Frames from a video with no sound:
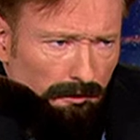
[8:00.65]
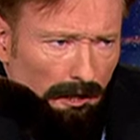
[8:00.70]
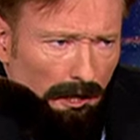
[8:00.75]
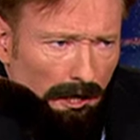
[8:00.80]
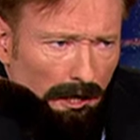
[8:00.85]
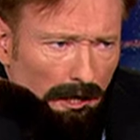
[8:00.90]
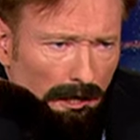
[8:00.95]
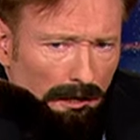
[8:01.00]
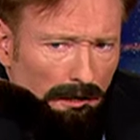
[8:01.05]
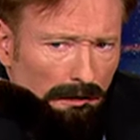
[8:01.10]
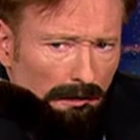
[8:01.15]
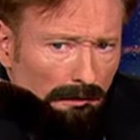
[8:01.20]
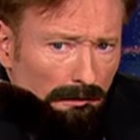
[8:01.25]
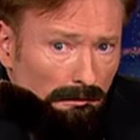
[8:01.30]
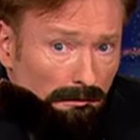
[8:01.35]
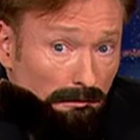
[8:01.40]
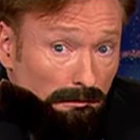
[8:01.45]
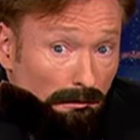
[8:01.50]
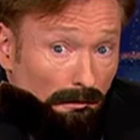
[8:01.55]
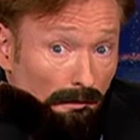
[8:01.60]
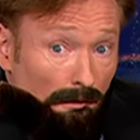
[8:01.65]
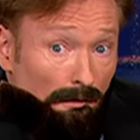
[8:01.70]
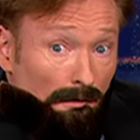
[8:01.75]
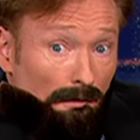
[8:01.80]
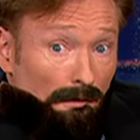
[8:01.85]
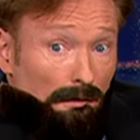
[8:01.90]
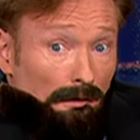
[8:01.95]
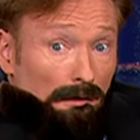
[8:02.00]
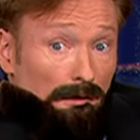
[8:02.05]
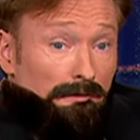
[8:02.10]
day.
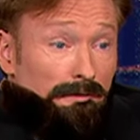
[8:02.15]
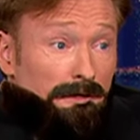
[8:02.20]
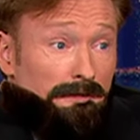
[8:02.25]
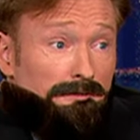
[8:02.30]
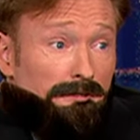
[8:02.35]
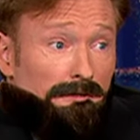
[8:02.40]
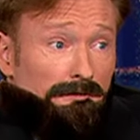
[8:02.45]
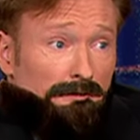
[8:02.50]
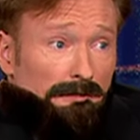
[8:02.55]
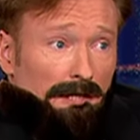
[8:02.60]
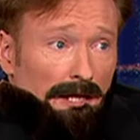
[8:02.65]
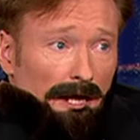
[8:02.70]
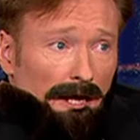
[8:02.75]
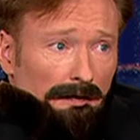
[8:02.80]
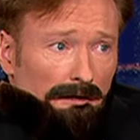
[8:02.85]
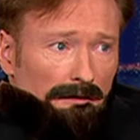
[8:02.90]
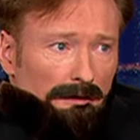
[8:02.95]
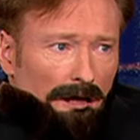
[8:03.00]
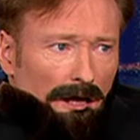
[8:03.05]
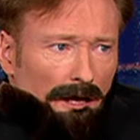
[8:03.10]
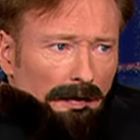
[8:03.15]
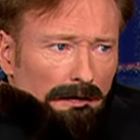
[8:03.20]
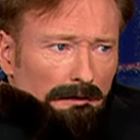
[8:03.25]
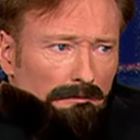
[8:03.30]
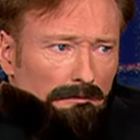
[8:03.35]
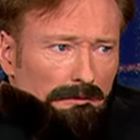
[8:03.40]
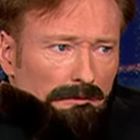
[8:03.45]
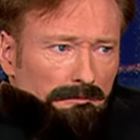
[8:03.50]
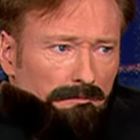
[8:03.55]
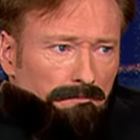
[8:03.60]
This is Late Night
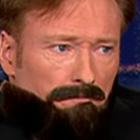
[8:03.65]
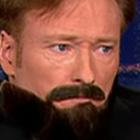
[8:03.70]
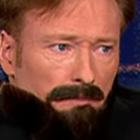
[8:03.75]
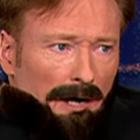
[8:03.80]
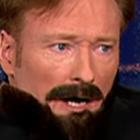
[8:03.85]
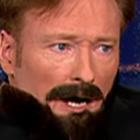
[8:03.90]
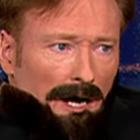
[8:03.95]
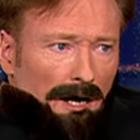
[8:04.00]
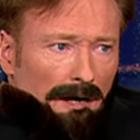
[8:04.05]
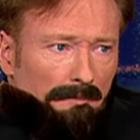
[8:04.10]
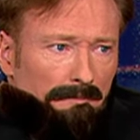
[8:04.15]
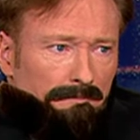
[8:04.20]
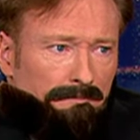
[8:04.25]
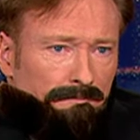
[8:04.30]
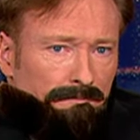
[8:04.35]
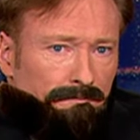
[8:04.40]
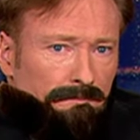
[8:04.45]
with Bob